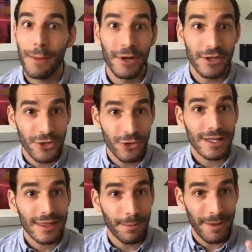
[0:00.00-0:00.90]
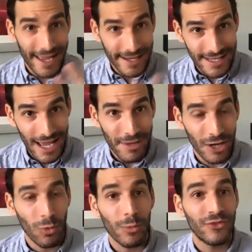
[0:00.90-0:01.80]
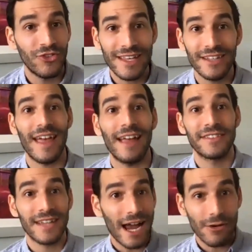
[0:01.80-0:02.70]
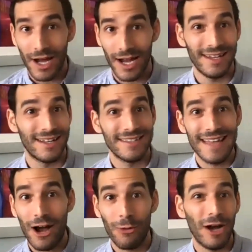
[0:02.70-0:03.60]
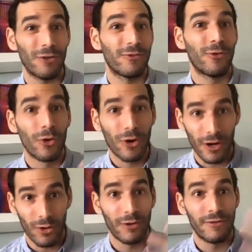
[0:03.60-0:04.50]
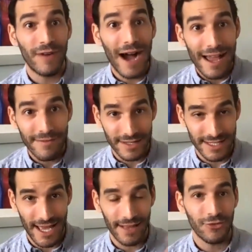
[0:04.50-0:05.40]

But during the pandemic, what we've seen is that skyrocketed. It's now about 4 or 5 in 10.